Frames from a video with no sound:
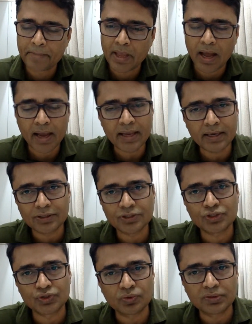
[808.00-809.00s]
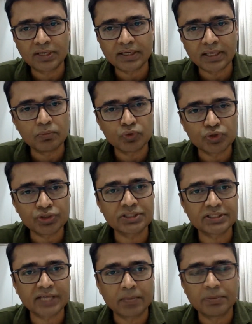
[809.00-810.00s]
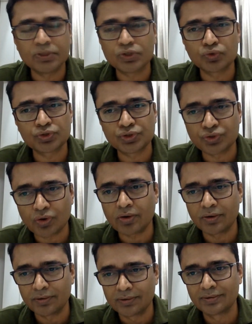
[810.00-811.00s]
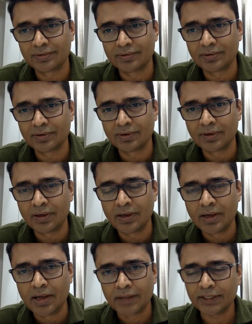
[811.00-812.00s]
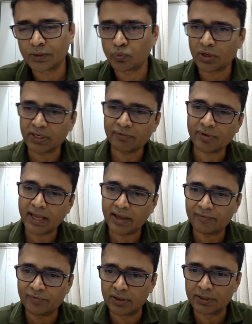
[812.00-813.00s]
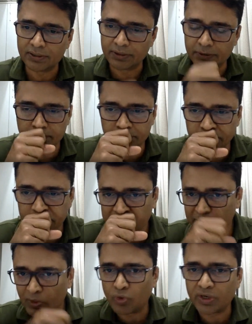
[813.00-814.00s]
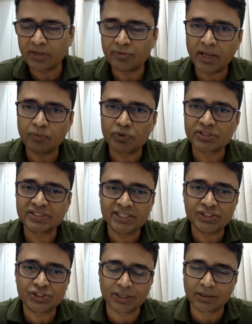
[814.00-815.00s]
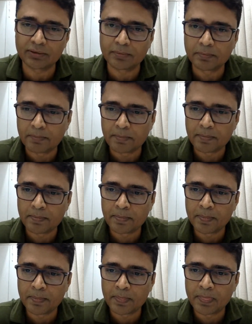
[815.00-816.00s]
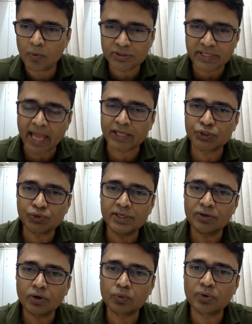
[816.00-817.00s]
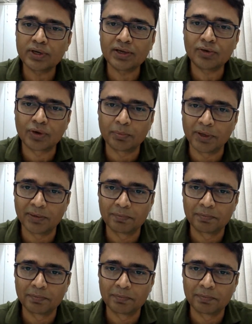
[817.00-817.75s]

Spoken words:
I understood that emotions can be so strong, that whatever I have learned, whatever I was teaching, was actually not working on me.